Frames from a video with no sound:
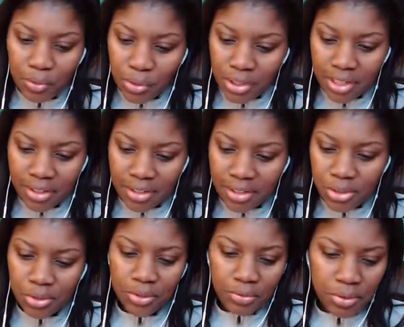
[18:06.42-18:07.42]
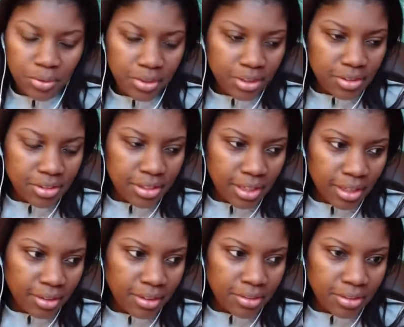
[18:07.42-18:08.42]
we're getting into a few things
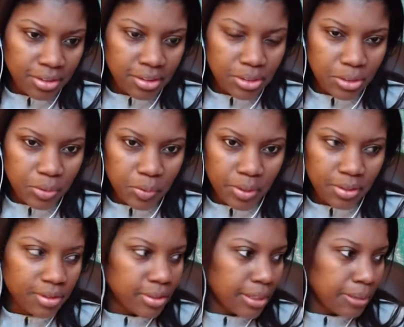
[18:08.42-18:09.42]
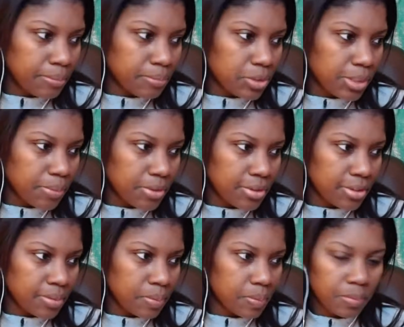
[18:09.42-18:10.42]
today that's going to deal with some of
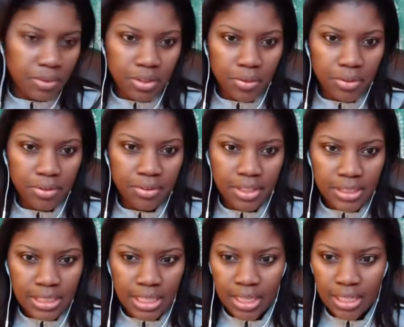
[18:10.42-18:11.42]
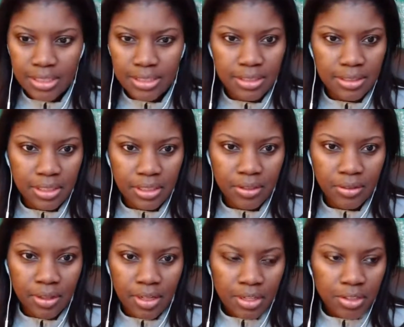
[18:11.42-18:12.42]
the, the think tanks and they
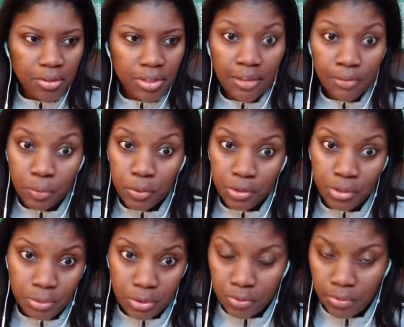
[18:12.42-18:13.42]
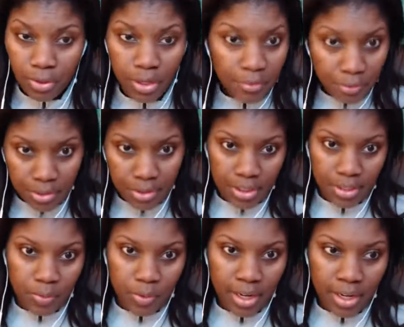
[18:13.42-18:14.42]
have a prescription for
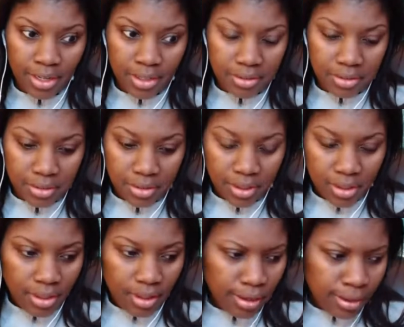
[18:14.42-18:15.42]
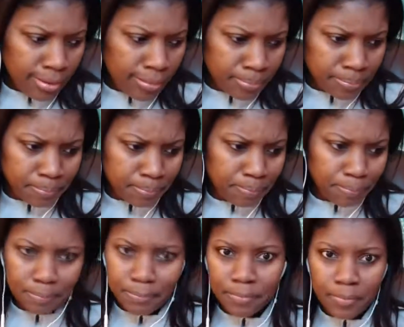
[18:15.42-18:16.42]
everything, right? All
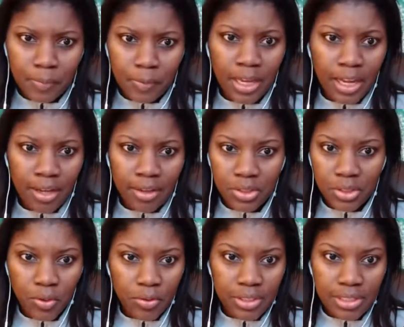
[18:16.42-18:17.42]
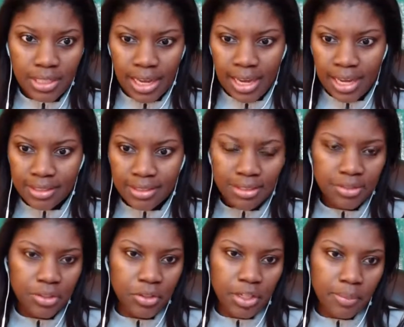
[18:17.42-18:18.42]
these acts
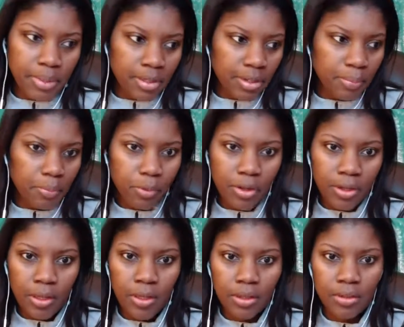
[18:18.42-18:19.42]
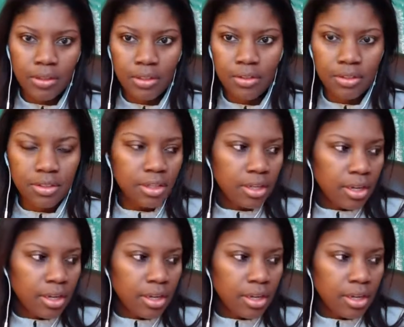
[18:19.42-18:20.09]
that they're coming up with, and